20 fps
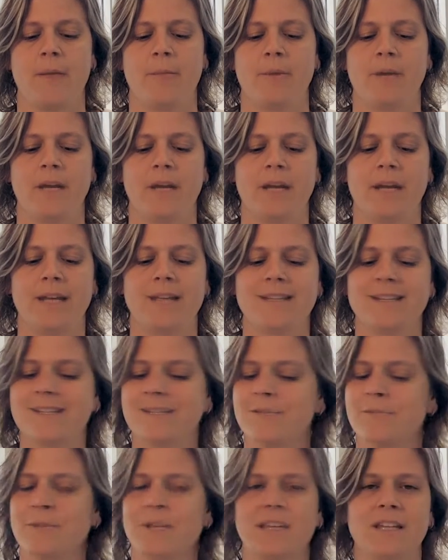but it
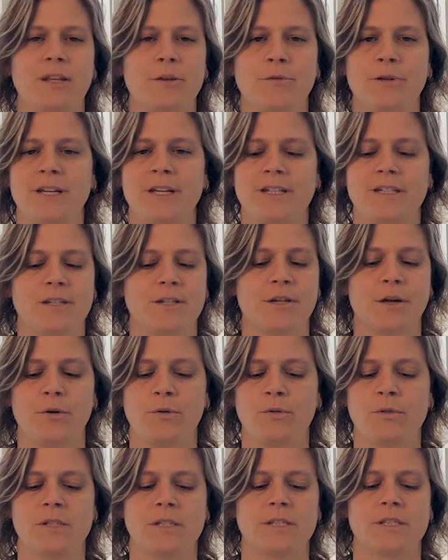doesn't mean that you need to
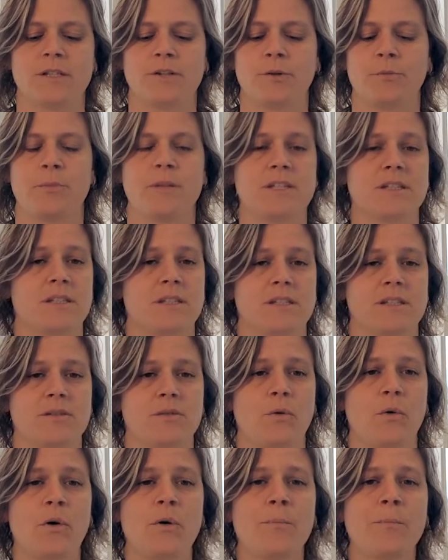nose into their business
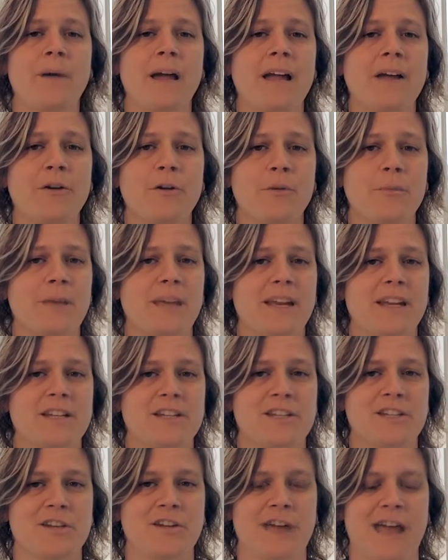or
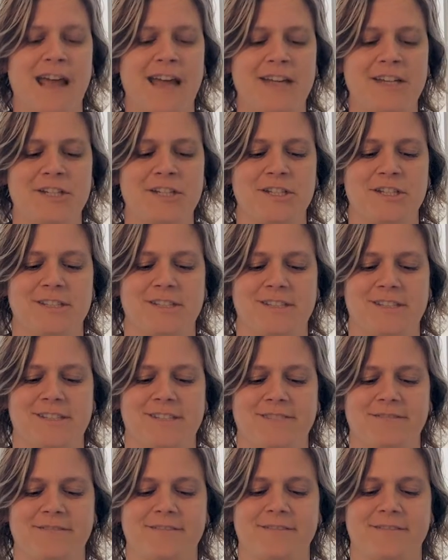micromanage their actions.